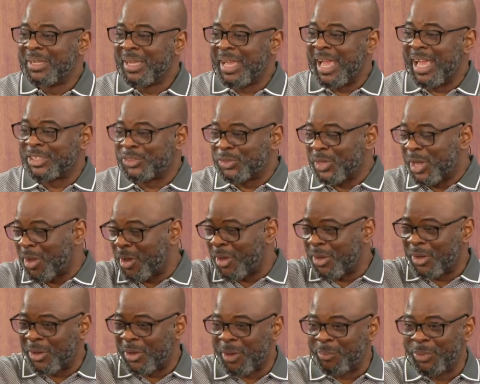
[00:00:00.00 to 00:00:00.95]
as you're
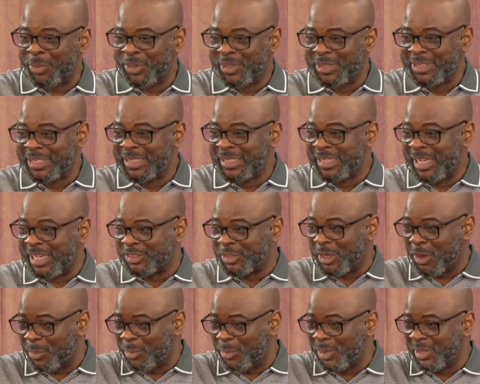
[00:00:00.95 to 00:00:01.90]
uploading
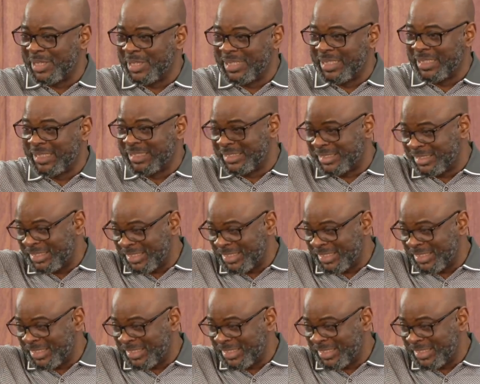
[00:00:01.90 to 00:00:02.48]
it,